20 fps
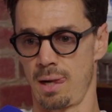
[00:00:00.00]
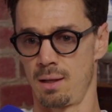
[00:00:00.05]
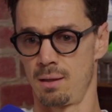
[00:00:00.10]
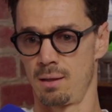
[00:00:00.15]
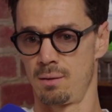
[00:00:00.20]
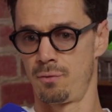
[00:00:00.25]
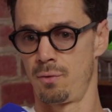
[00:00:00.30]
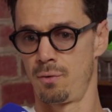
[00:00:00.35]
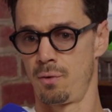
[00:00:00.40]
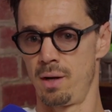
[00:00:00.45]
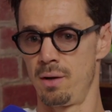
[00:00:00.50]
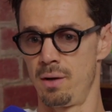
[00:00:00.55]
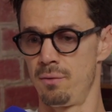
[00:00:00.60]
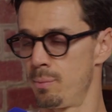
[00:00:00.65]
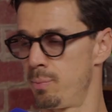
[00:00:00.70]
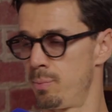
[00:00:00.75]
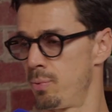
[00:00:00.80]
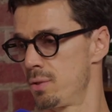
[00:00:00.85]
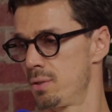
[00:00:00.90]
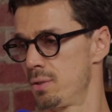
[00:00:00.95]
for every
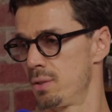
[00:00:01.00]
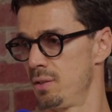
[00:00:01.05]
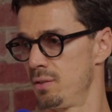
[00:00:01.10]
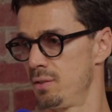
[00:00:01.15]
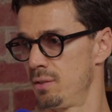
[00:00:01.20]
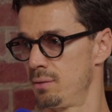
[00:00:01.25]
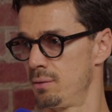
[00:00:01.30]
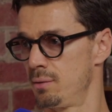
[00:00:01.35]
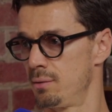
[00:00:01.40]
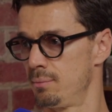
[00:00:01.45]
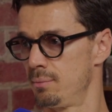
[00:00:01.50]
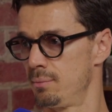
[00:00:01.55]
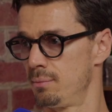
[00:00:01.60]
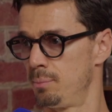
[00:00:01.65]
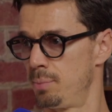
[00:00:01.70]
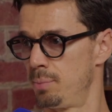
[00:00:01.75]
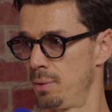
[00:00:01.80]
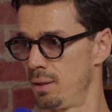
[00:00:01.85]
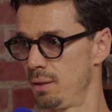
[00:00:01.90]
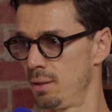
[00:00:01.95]
Portuguese
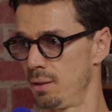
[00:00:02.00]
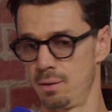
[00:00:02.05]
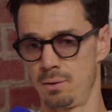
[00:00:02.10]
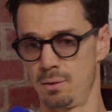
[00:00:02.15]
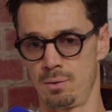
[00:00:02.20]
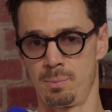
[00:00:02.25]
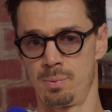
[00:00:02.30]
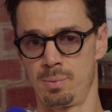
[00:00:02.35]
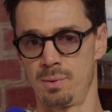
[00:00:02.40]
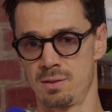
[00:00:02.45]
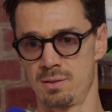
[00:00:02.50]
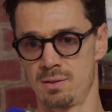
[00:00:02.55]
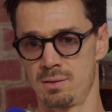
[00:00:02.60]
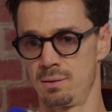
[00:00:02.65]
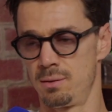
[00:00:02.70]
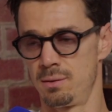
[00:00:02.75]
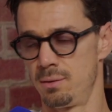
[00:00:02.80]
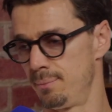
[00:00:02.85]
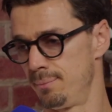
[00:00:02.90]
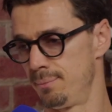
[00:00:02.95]
player or
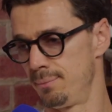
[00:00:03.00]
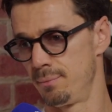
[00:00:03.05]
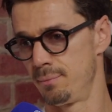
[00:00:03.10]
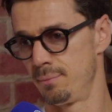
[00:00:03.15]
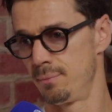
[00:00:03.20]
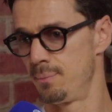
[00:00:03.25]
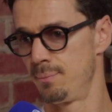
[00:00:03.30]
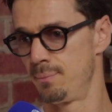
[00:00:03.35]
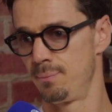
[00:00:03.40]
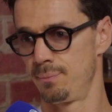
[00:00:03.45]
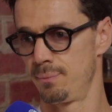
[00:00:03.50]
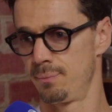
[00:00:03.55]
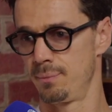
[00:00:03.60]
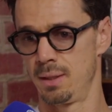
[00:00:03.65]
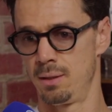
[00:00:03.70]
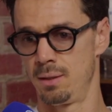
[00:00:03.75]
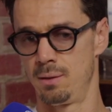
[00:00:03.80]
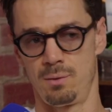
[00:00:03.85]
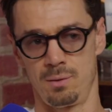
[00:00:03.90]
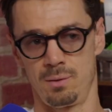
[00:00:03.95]
person,
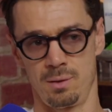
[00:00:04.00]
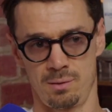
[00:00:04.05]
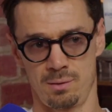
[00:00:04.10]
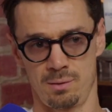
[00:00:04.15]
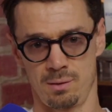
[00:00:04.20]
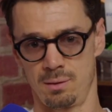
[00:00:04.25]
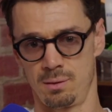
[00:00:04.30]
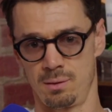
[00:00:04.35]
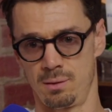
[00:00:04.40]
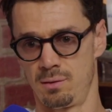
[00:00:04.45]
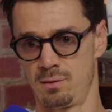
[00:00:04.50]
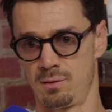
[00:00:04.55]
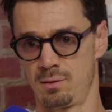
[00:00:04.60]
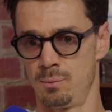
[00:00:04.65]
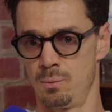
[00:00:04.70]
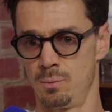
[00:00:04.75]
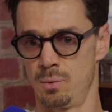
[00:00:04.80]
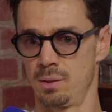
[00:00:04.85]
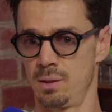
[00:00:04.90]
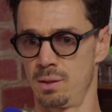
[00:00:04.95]
he's
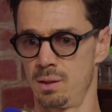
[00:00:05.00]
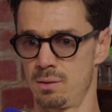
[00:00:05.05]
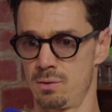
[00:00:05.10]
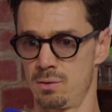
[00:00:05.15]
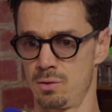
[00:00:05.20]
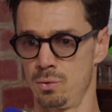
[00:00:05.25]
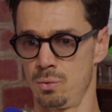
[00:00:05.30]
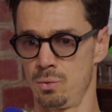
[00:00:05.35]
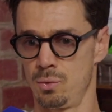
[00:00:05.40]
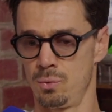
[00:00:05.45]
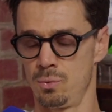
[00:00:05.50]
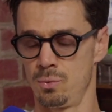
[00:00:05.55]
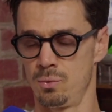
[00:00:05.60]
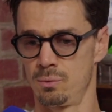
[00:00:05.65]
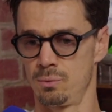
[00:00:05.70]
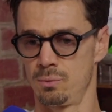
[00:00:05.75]
someone that you